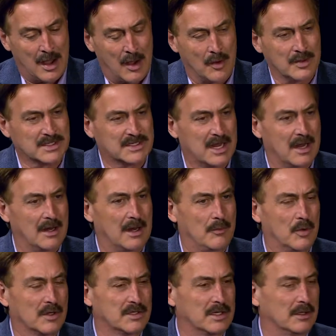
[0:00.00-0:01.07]

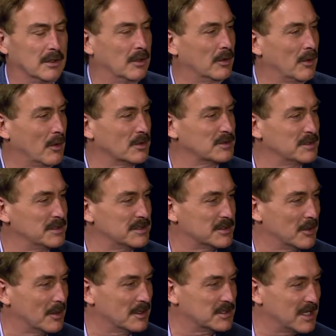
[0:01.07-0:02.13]
worked at a little grocery
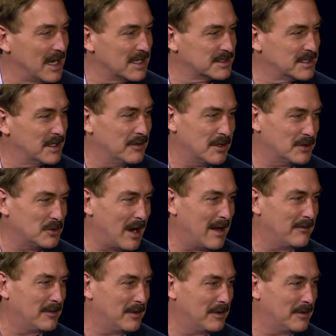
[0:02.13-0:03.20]
store in Chaska in the
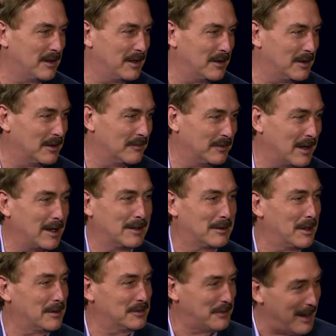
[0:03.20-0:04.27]
drive-in theater, Flying
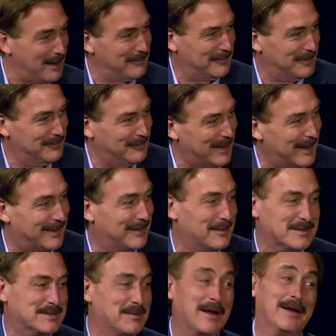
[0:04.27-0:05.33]
Cloud Drive-In. That
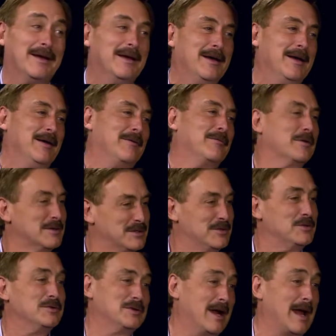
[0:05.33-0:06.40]
was my first
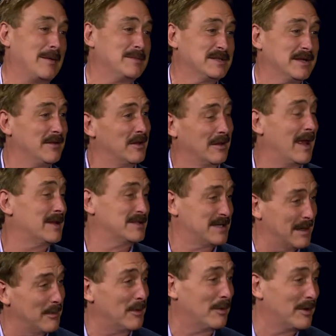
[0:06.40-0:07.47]
two jobs, and the last
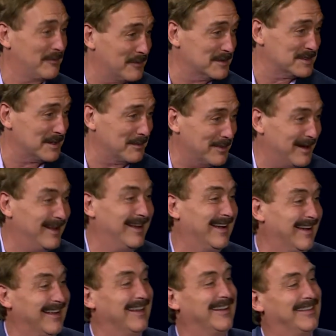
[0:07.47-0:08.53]
time I worked for somebody.
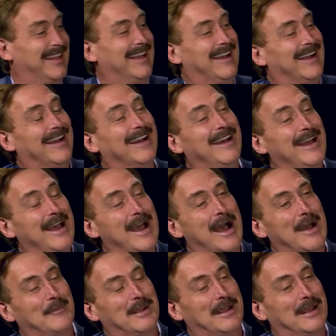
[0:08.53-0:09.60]
I
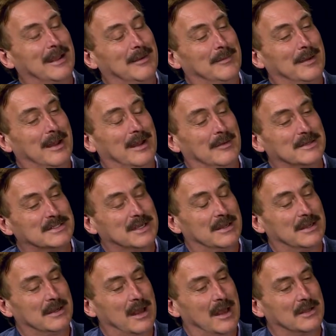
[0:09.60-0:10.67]
was
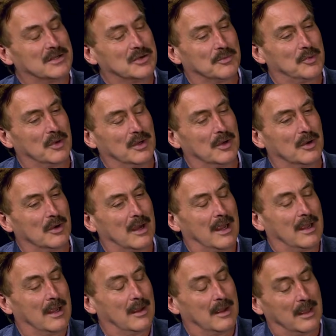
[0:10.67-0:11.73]
an entrepreneur.
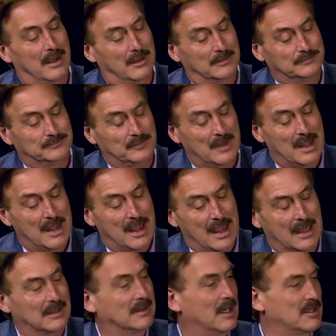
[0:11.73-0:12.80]
I
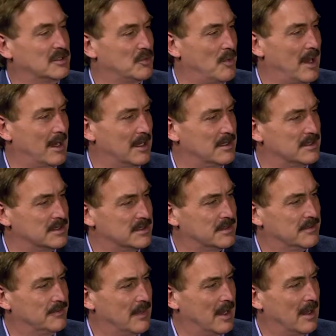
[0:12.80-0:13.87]
had lunch wagons.
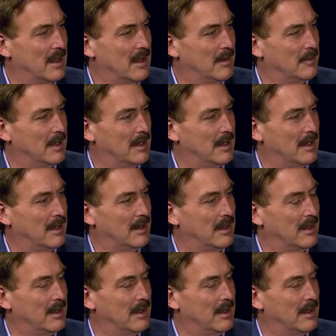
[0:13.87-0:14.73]
I had